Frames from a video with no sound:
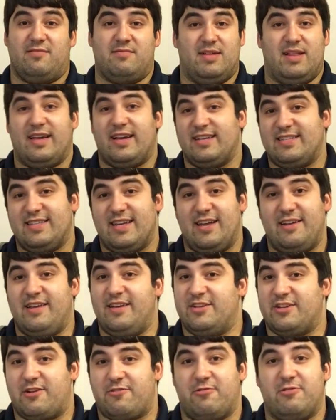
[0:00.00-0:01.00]
But like I said, in
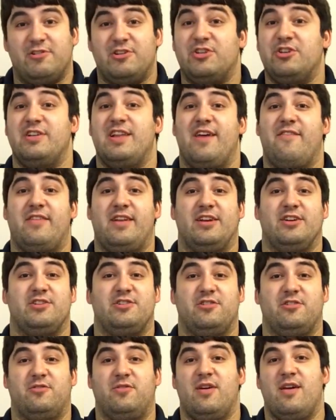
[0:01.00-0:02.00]
general, it shouldn't have an
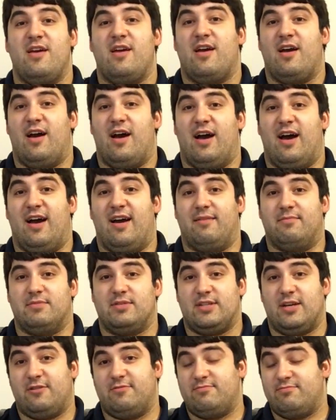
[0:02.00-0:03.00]
issue.
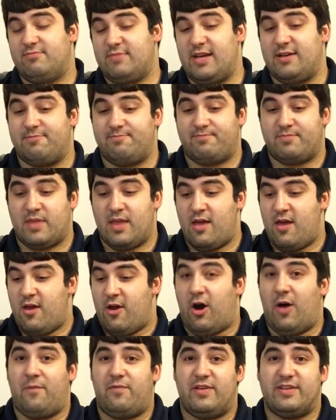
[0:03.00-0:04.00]
So yeah,
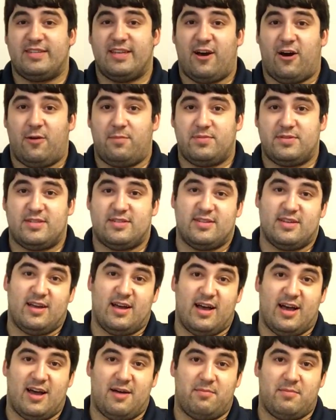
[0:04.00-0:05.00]
hopefully this helps.
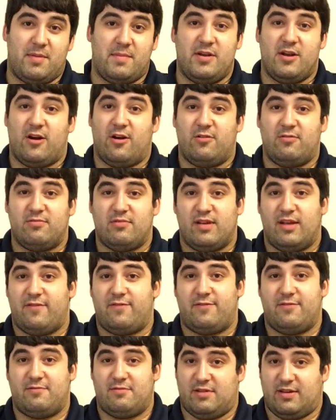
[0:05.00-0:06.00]
Let me know
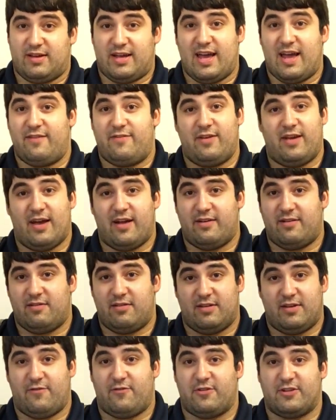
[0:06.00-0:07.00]
if you
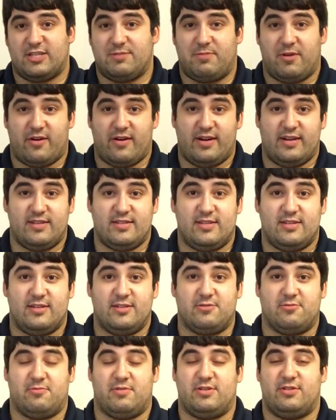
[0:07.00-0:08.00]
had different
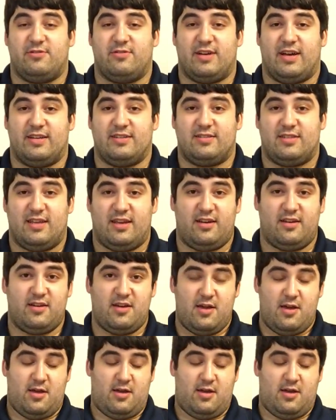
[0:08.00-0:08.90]
experiences or what you guys think.